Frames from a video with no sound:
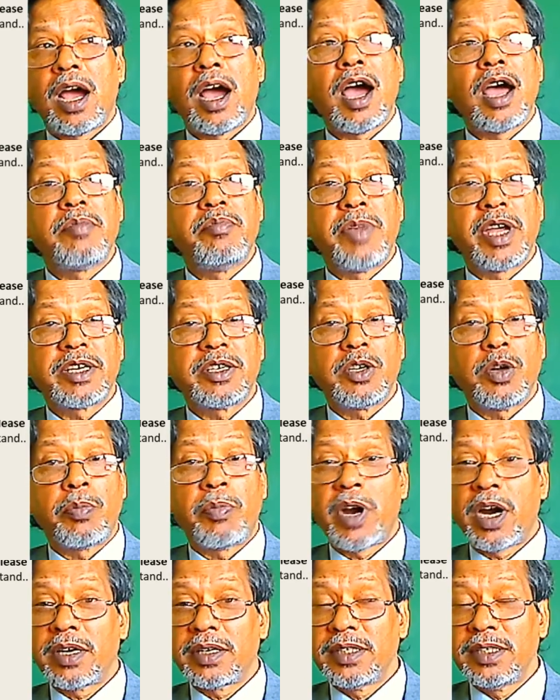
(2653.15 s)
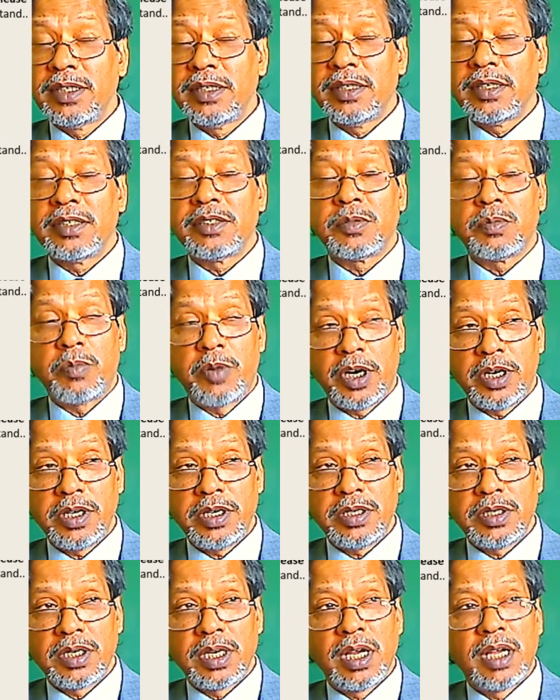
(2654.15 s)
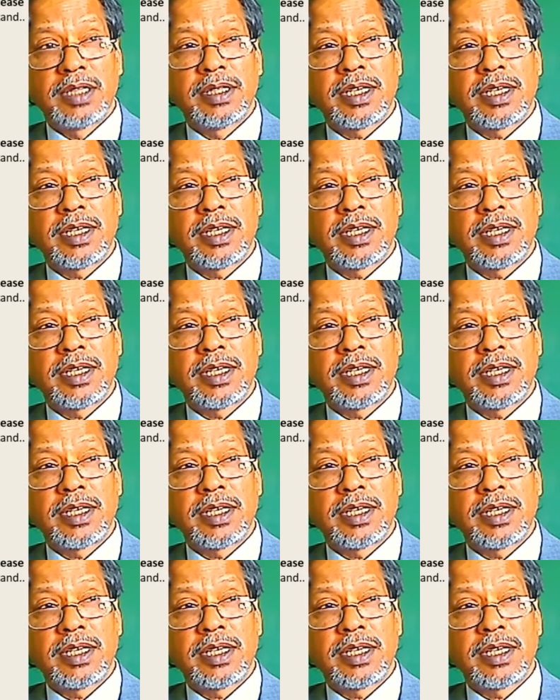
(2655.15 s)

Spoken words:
I beg your pardon as British.